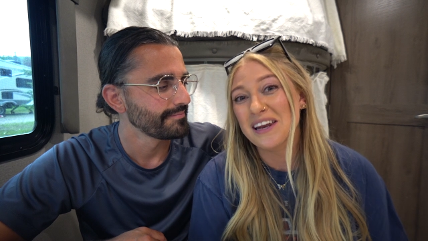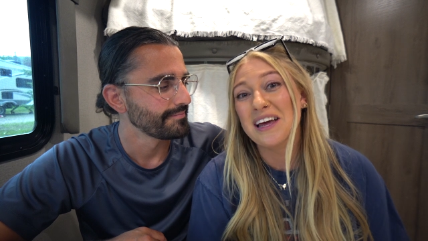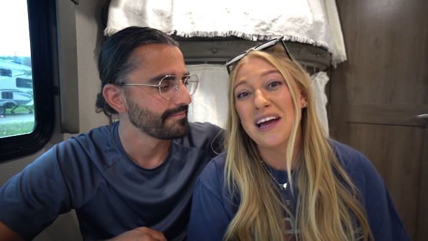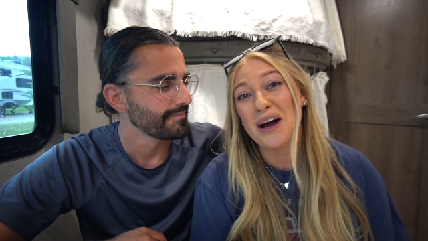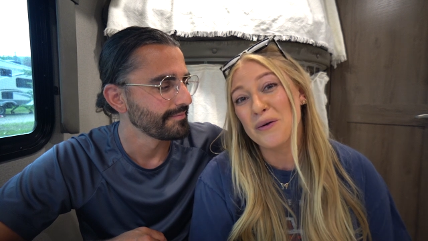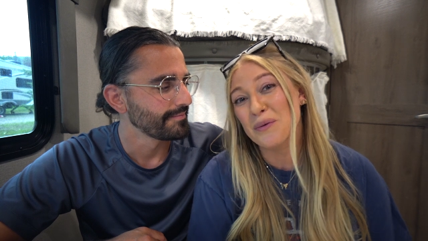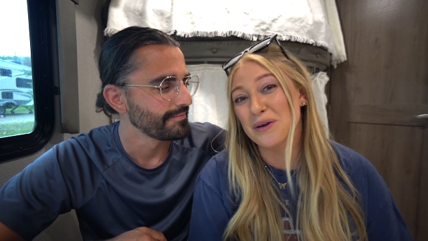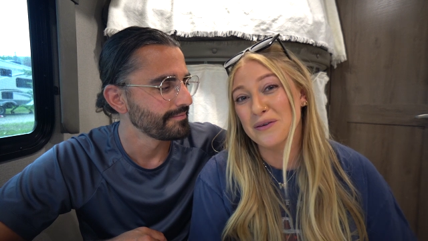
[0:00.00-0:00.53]
Speaker 1: and
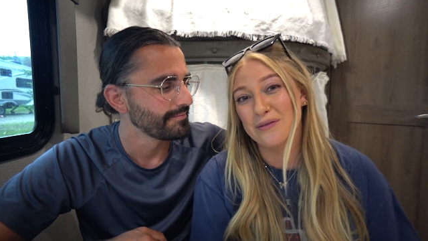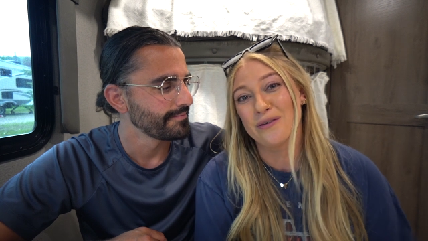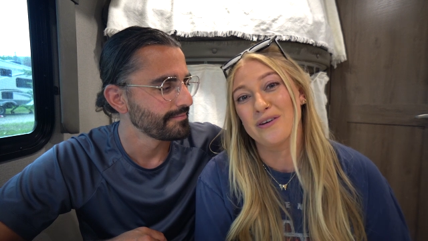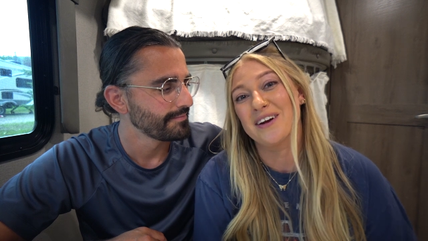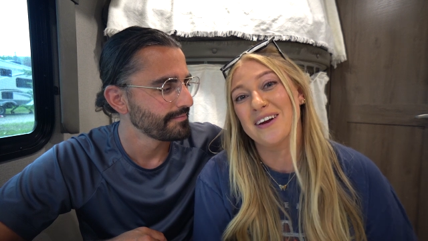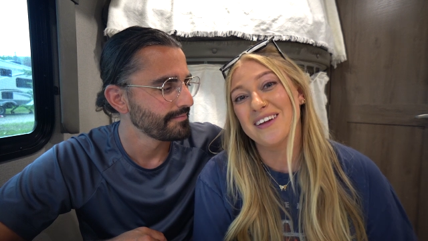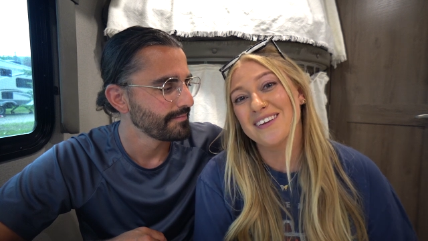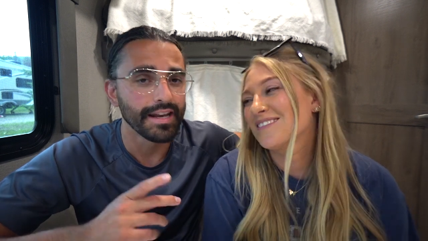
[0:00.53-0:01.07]
how we
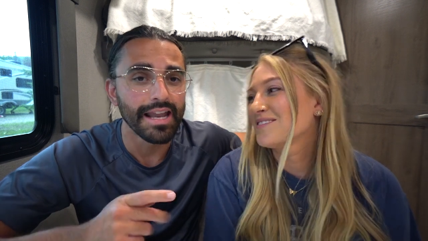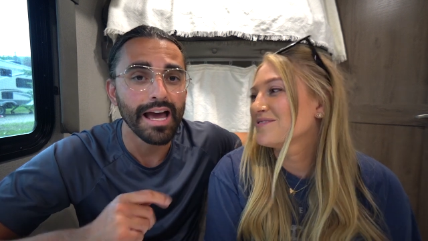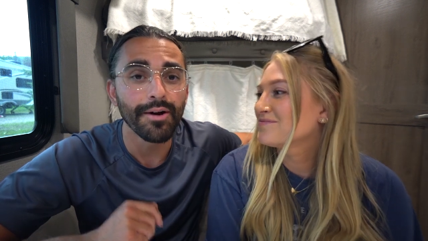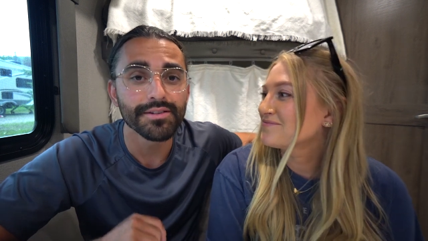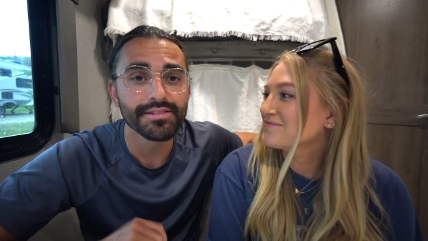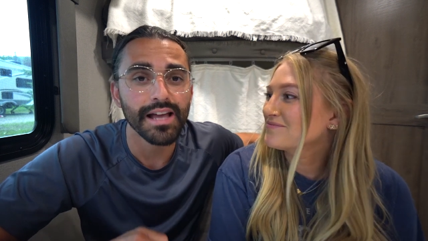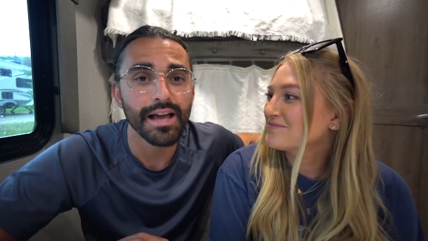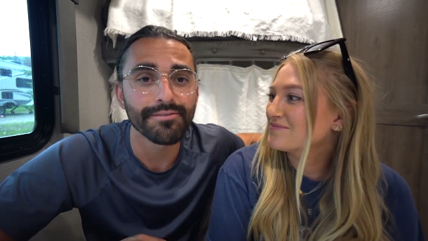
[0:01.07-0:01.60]
afforded it.
Speaker 2: And
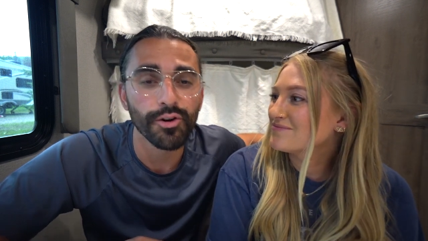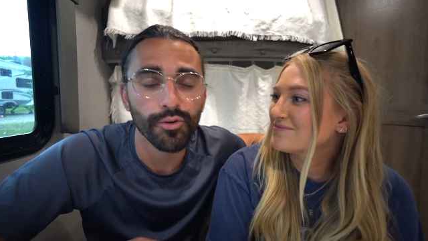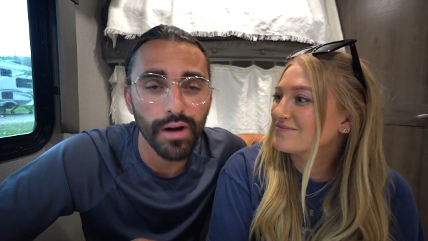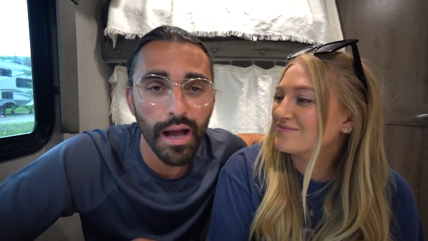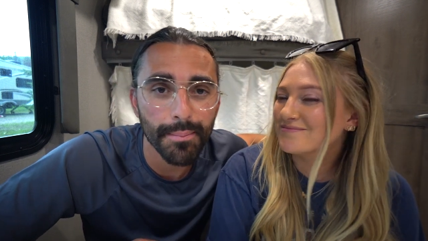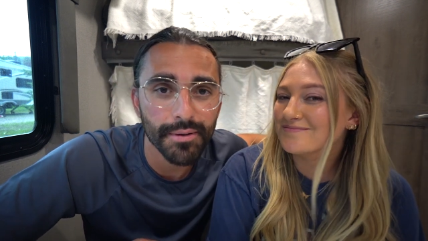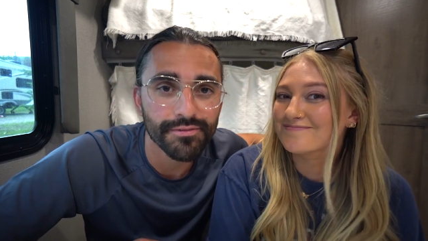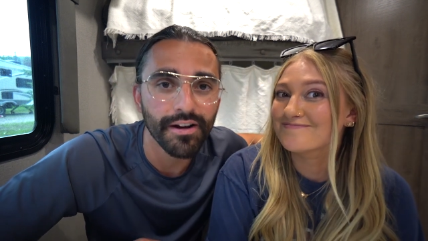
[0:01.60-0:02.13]
now it's time for
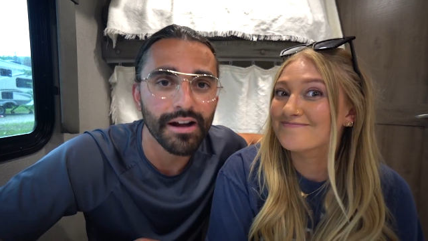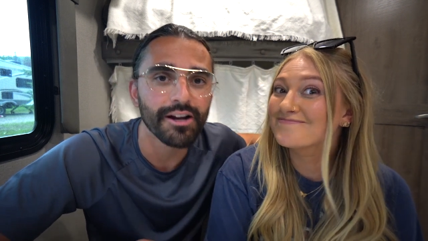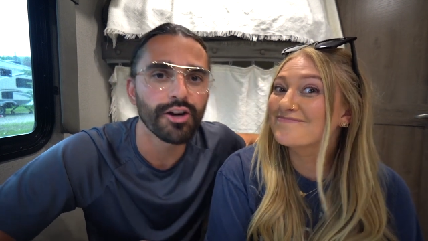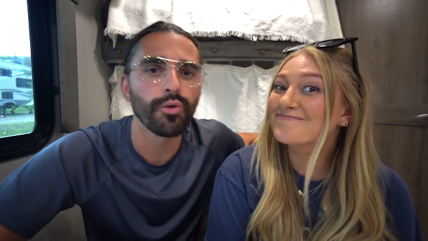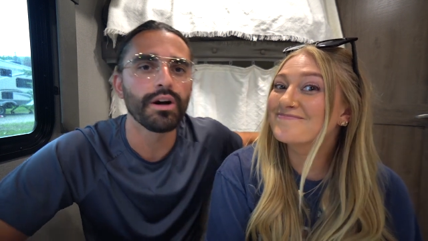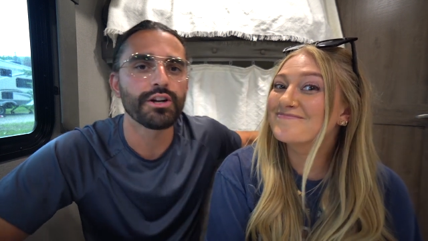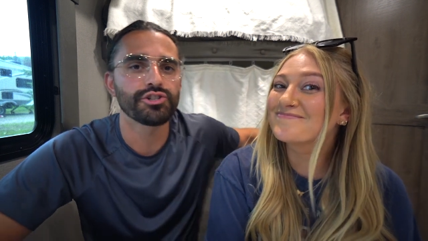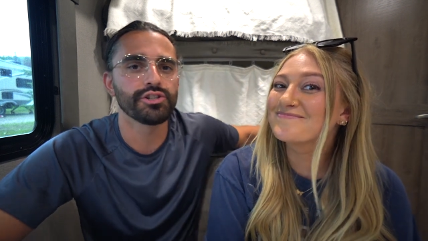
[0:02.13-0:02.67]
rapid fire
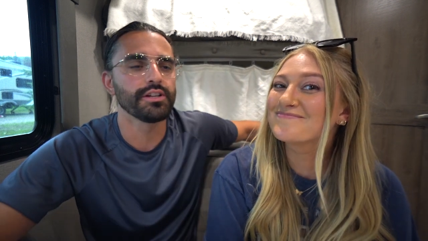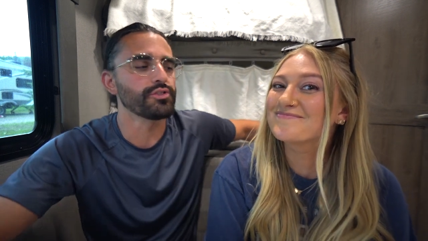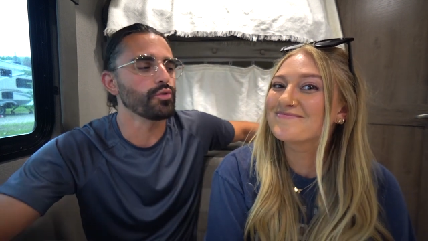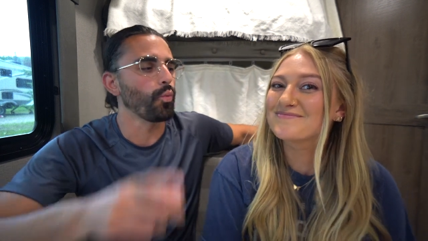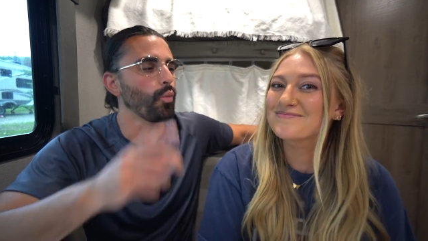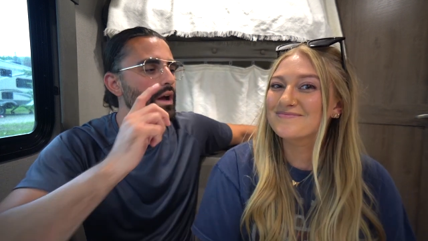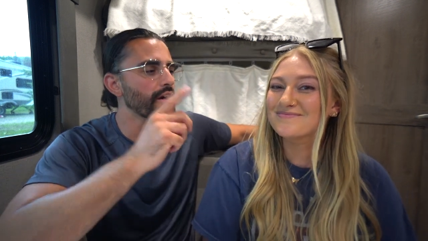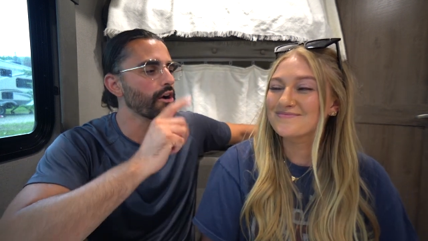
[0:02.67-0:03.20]
questions.
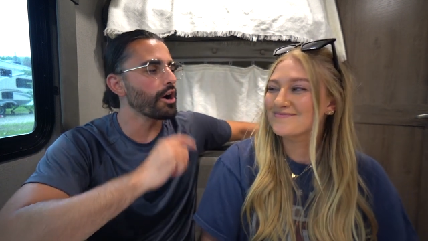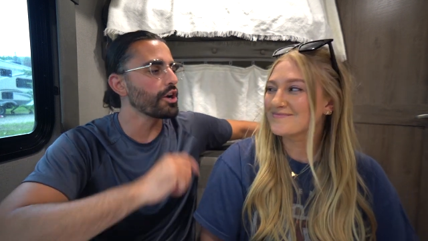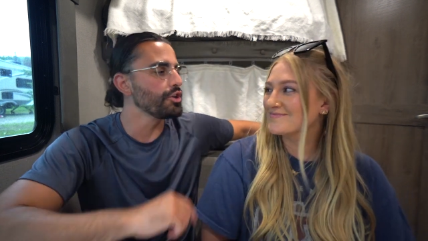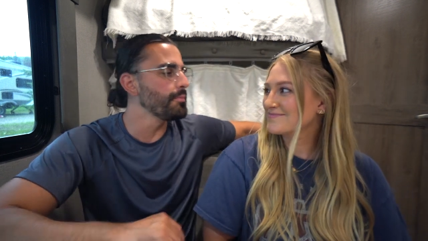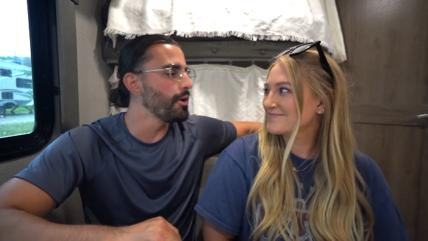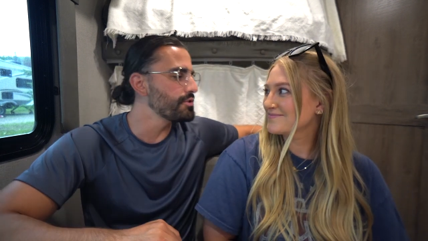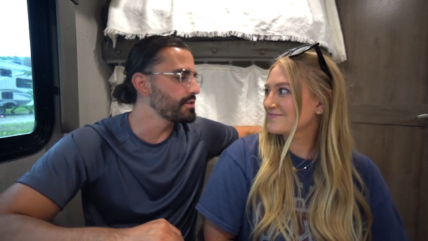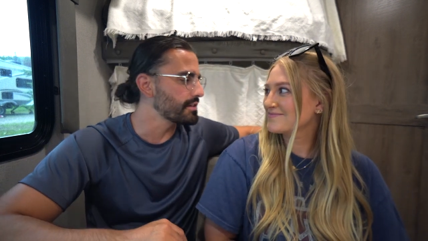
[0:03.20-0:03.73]
Where are
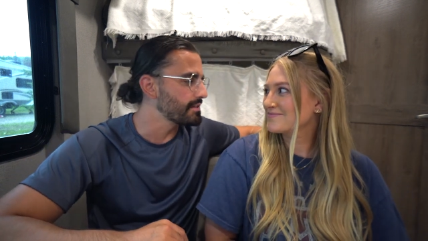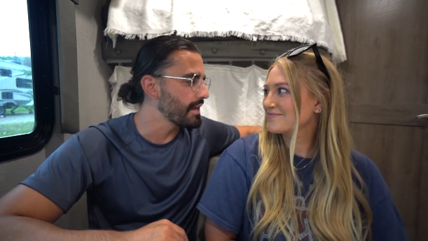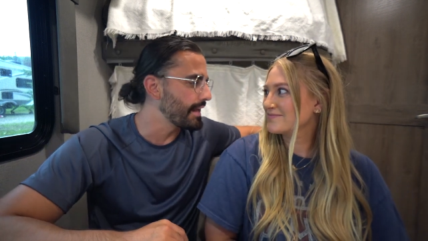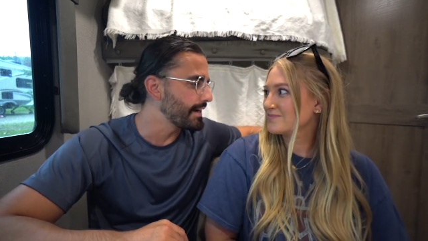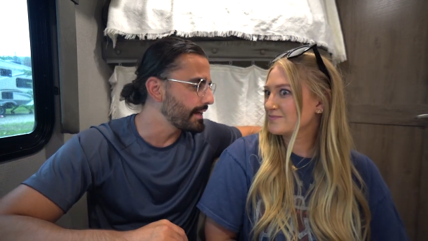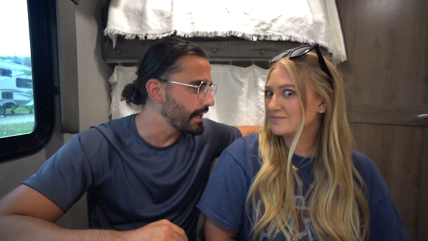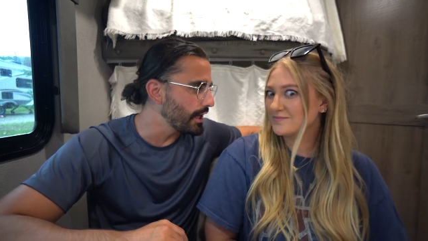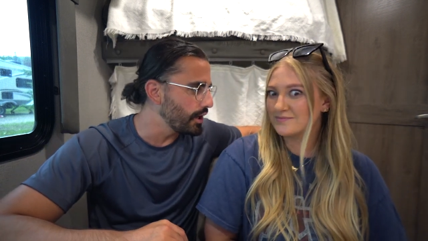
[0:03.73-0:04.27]
you most
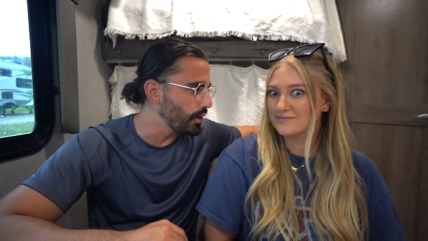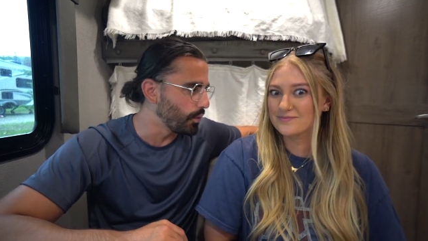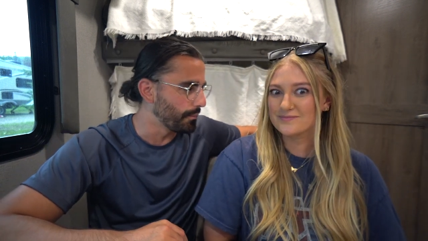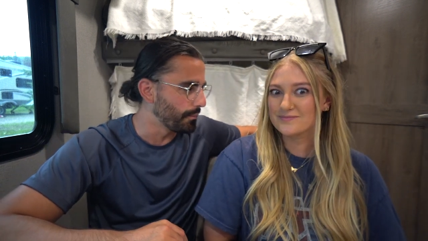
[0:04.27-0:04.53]
excited to go?